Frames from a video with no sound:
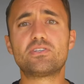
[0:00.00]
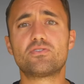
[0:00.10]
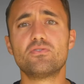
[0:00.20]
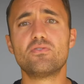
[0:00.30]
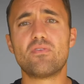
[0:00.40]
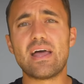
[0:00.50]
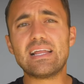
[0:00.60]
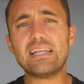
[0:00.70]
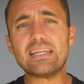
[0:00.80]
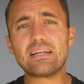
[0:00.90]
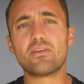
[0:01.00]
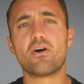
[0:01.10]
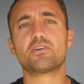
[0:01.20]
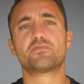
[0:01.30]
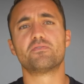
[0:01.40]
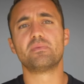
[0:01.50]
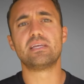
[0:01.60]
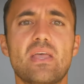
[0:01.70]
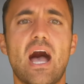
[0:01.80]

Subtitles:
2 ran a little large for me.